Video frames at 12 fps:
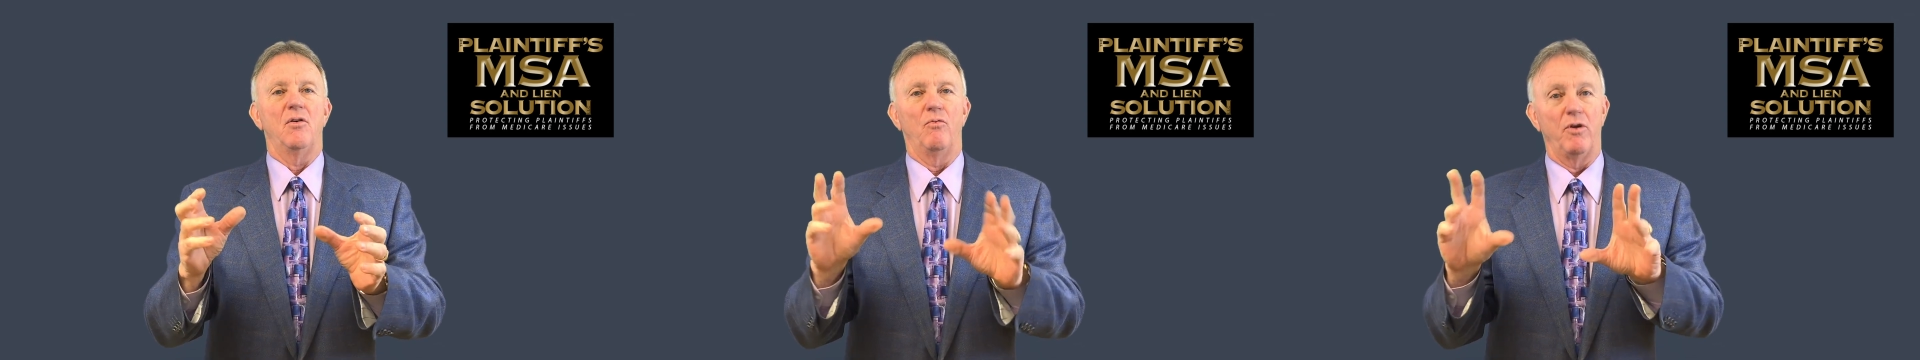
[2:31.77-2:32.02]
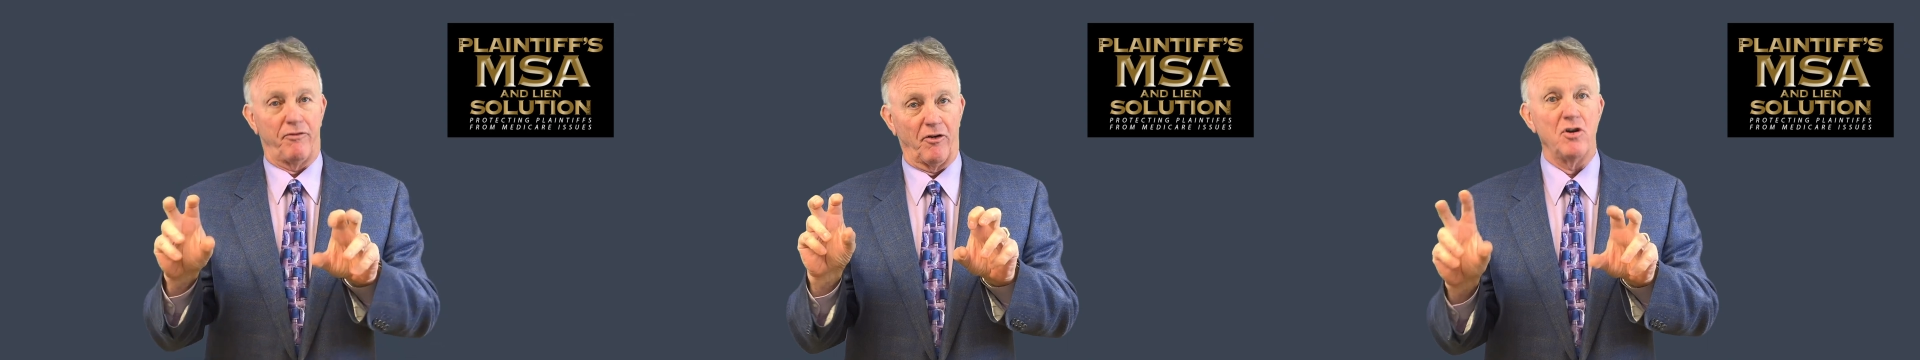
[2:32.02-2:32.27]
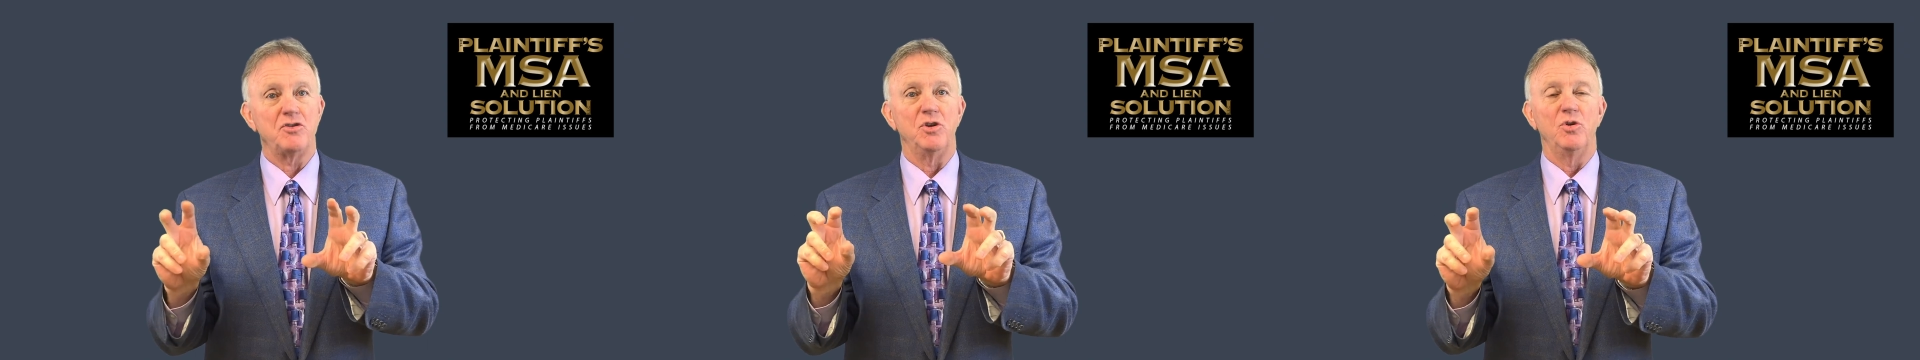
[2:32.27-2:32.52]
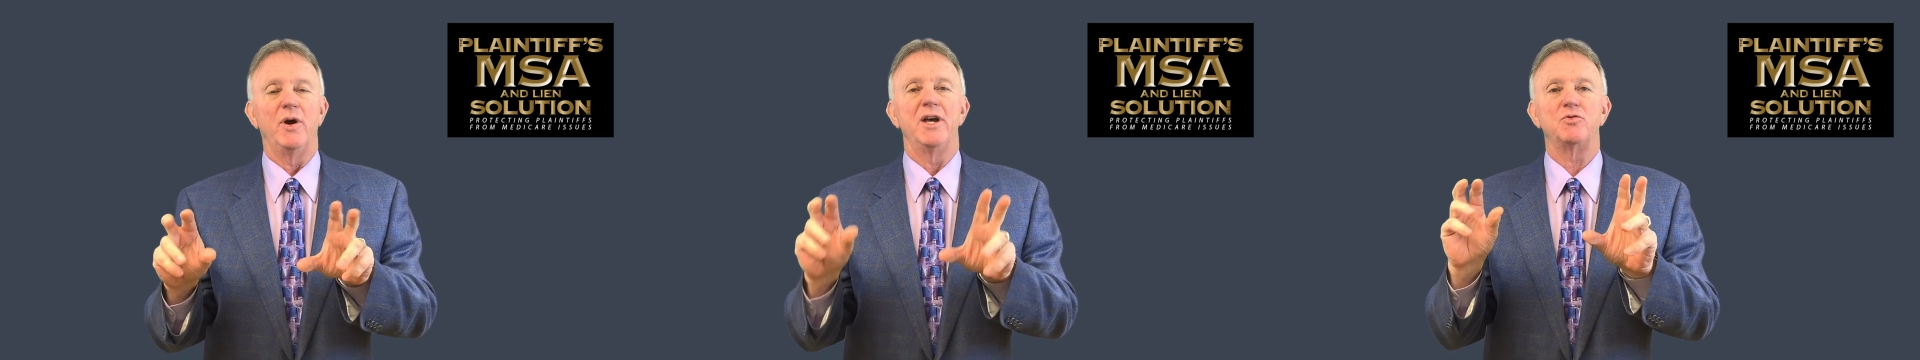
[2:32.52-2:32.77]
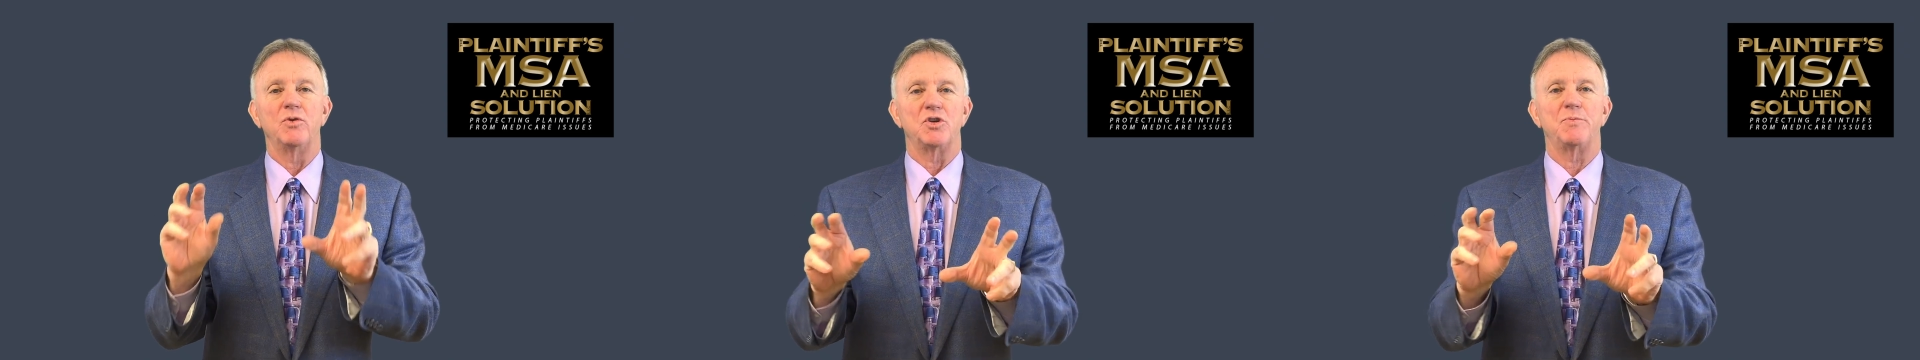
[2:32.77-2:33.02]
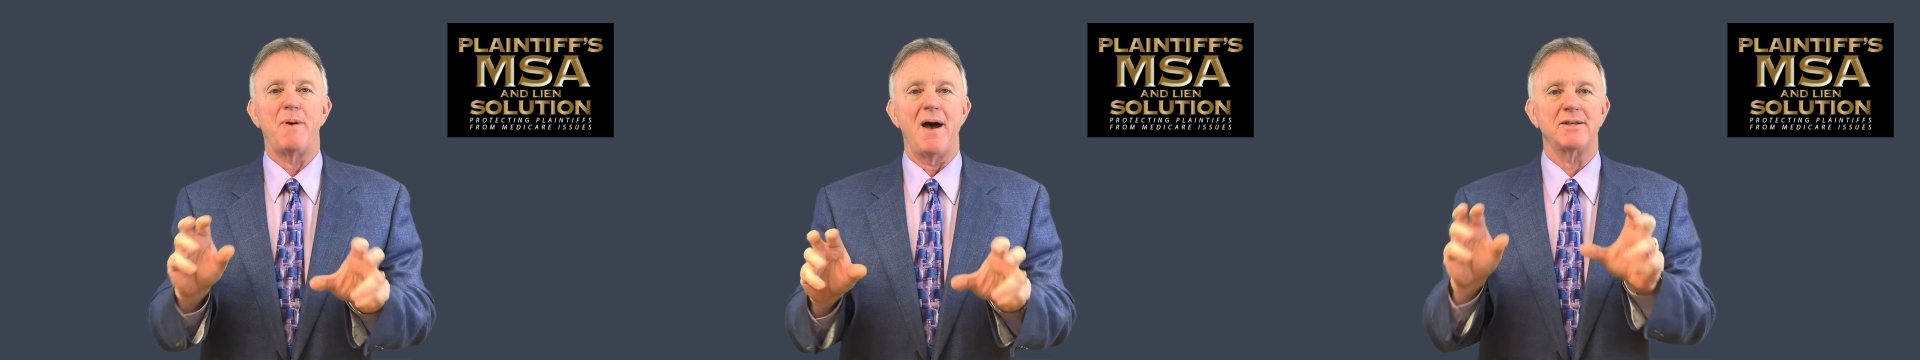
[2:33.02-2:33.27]
referred to as
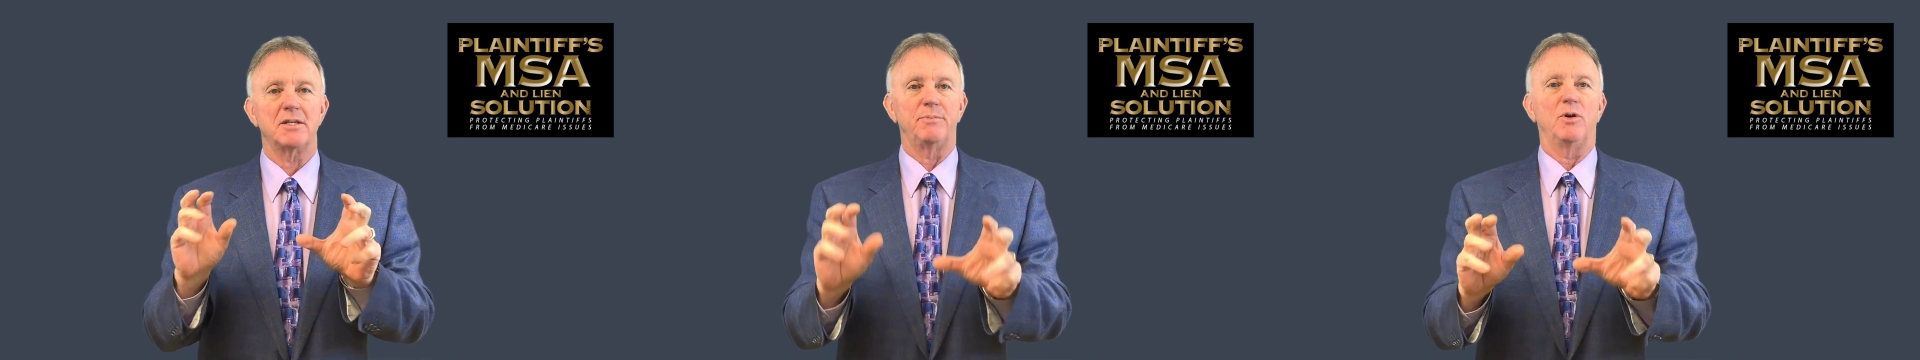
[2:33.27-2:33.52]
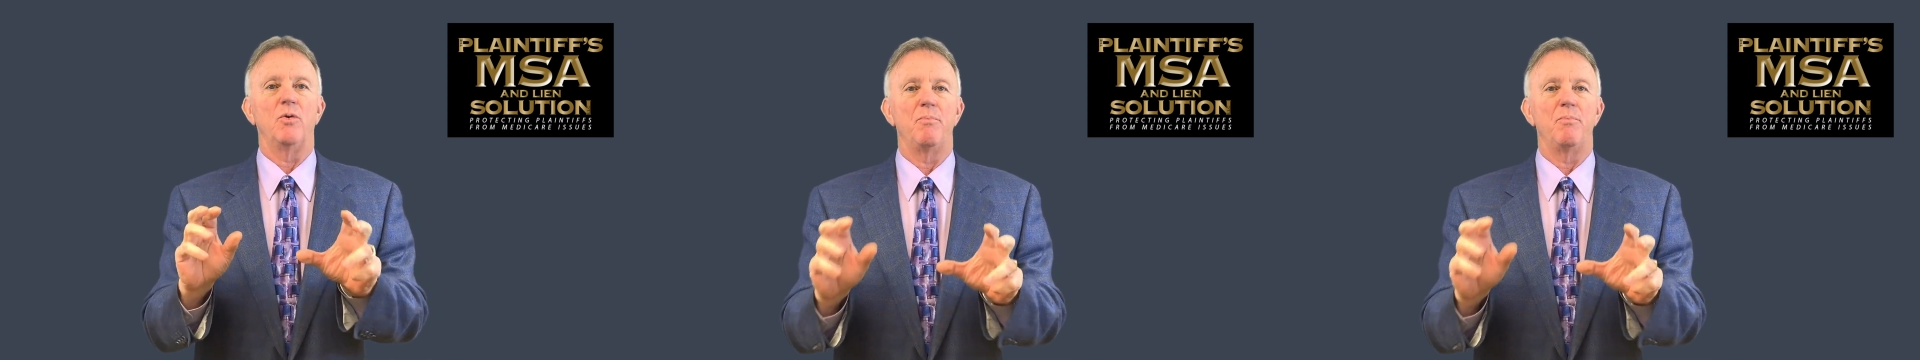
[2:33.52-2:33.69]
responsible